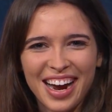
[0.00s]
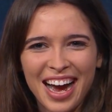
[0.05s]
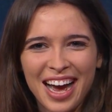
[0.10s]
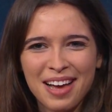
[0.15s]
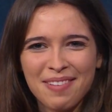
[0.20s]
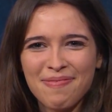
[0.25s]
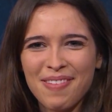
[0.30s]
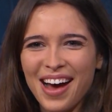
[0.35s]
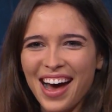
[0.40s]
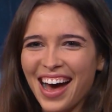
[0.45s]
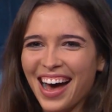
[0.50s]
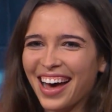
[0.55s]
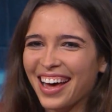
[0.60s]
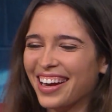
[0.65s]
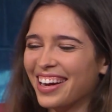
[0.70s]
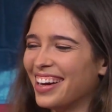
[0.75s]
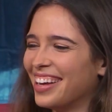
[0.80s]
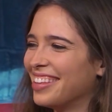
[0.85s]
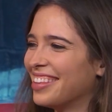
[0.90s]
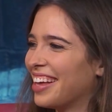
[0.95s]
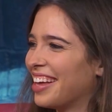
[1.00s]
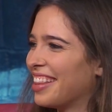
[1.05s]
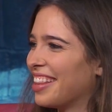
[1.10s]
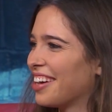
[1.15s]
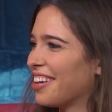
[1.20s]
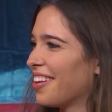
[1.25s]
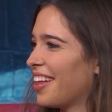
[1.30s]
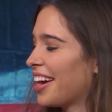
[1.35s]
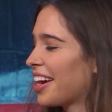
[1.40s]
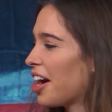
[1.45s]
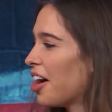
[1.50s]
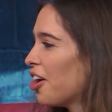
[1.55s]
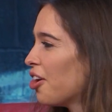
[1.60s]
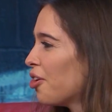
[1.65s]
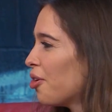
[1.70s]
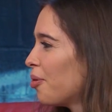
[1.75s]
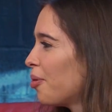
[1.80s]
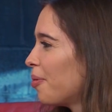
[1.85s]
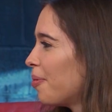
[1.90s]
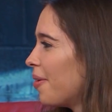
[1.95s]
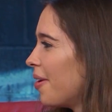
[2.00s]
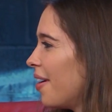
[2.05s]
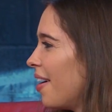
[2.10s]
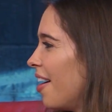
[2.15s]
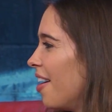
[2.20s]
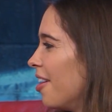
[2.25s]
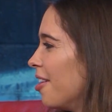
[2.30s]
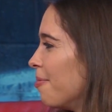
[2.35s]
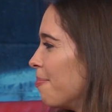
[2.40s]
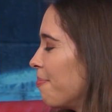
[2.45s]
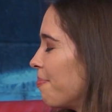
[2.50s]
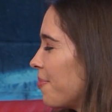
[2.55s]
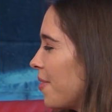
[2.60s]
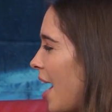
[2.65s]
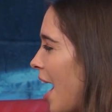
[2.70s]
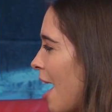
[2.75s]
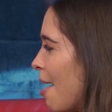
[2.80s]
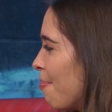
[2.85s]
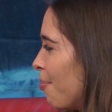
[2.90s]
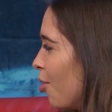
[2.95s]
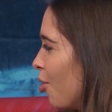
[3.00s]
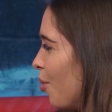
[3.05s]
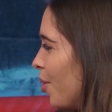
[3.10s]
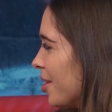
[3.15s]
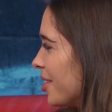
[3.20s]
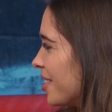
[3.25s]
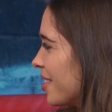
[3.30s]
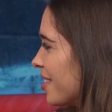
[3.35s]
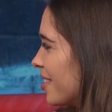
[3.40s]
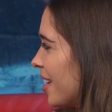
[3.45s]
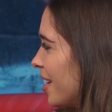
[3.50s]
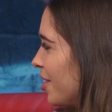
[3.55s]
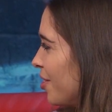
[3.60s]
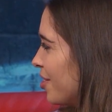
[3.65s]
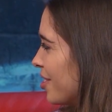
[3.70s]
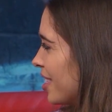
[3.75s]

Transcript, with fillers: iPad, and then they're like, "Oh, um, Apple wants to send you